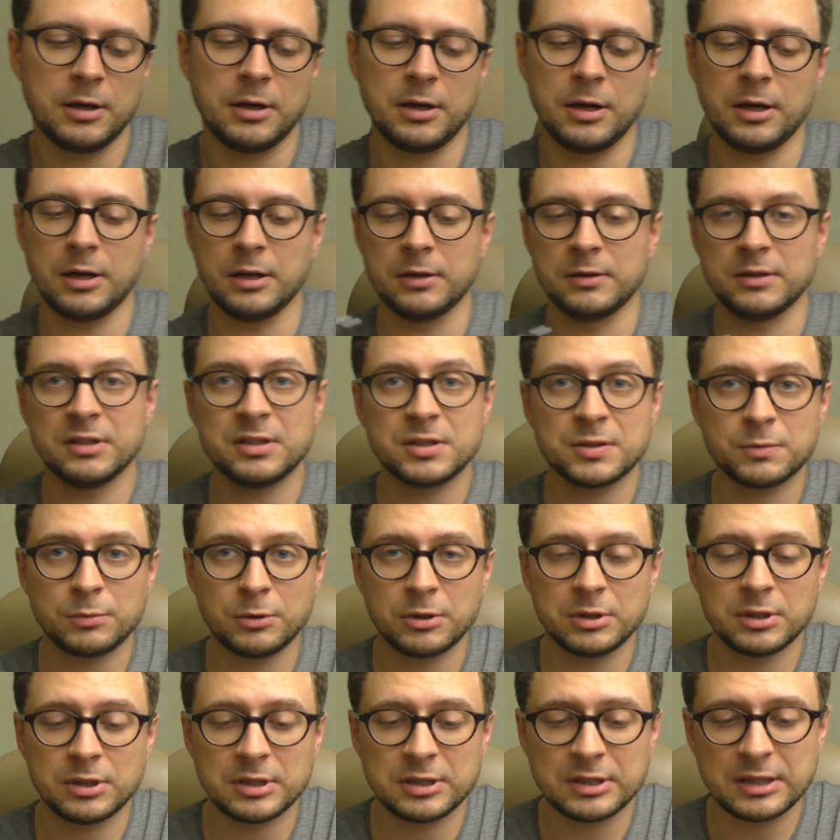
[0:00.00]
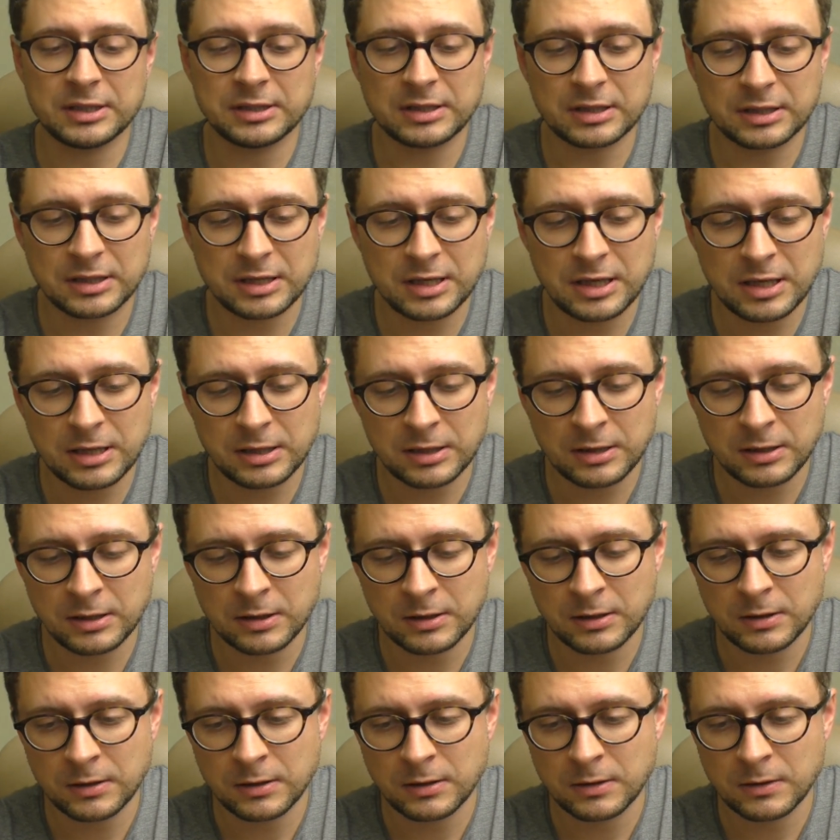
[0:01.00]
And this one, yet again,
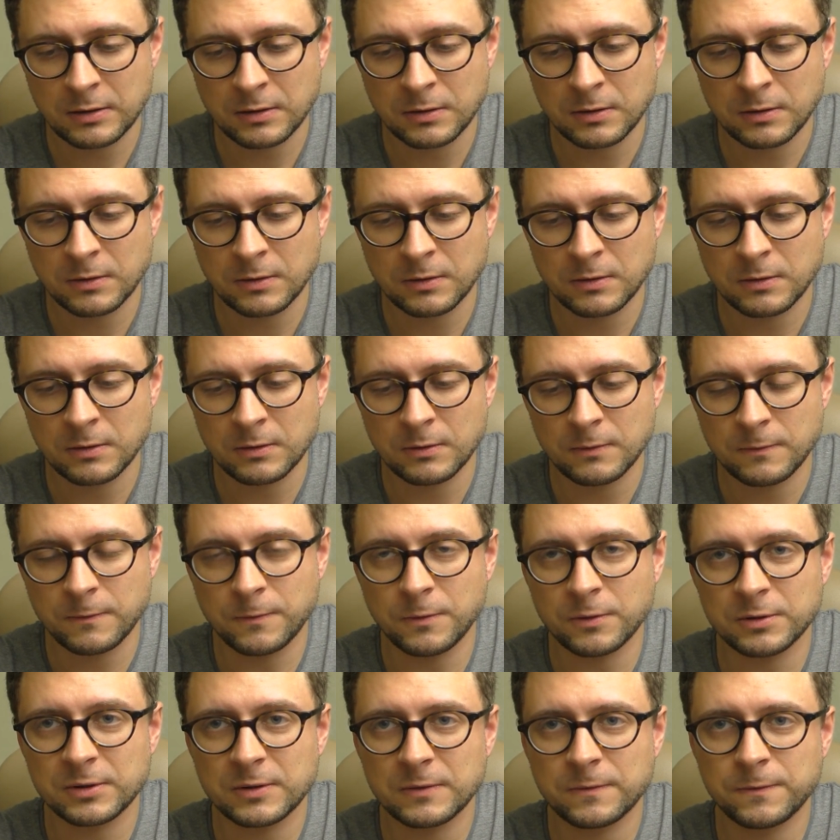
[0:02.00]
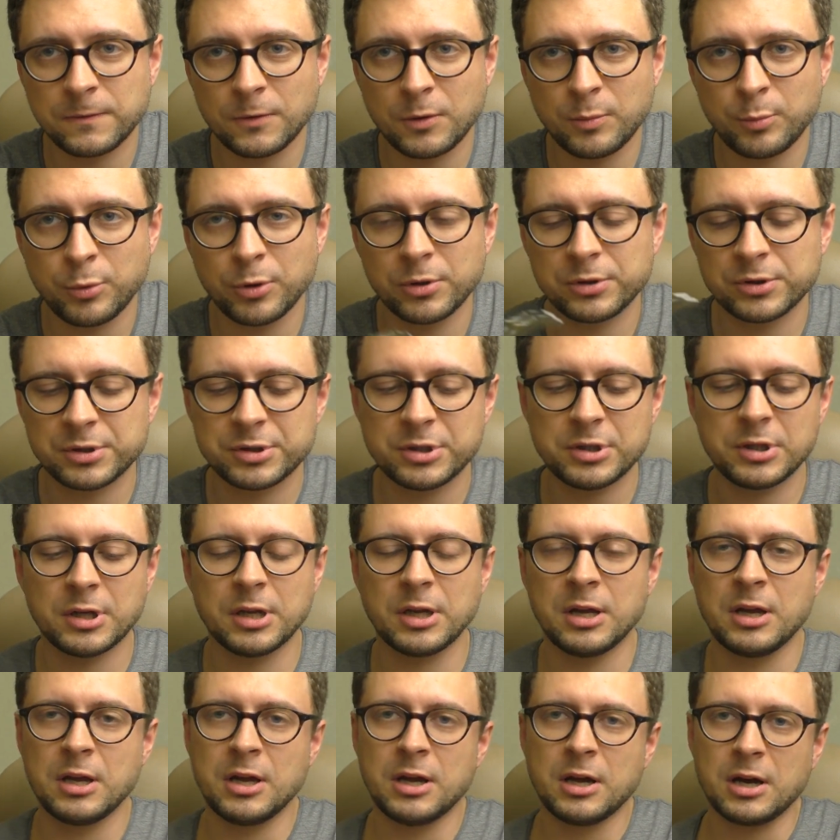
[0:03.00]
forty-four point three.
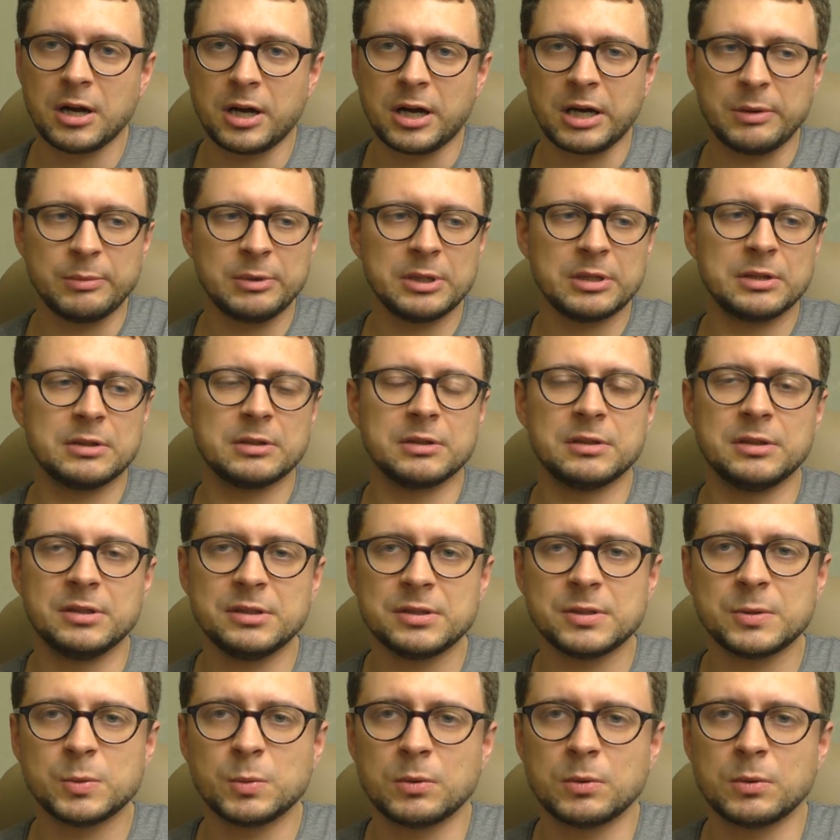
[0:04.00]
I mean, this